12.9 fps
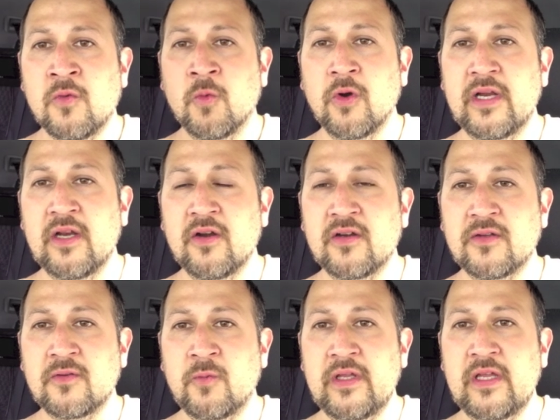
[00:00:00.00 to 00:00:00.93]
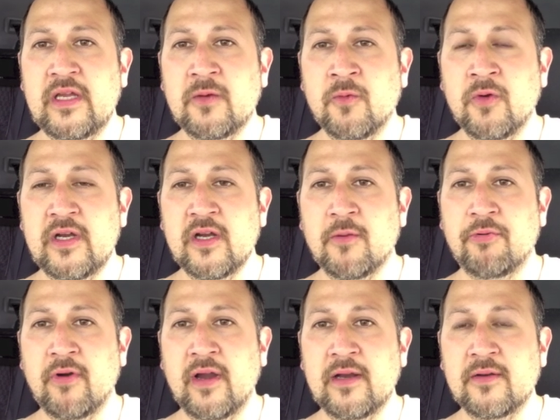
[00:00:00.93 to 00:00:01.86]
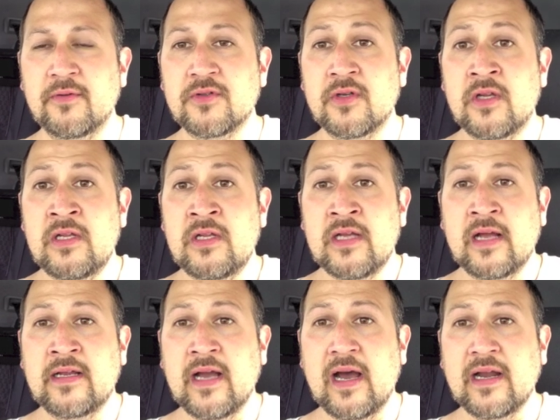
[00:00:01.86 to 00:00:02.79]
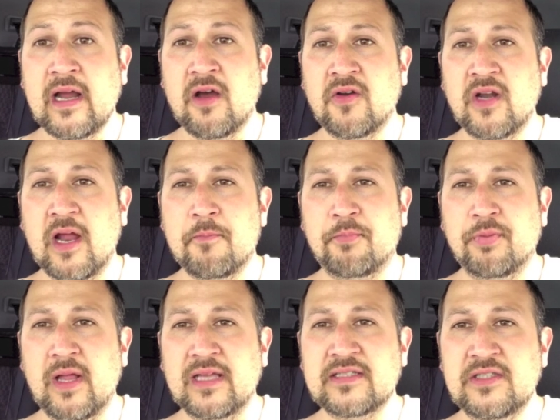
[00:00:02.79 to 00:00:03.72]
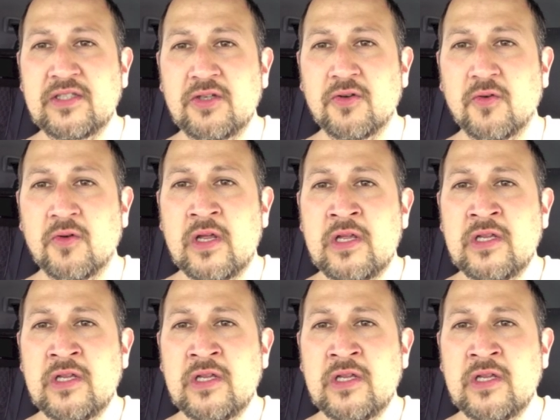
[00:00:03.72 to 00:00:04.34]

We're here to we he, we're here praying, God, how can I bless you?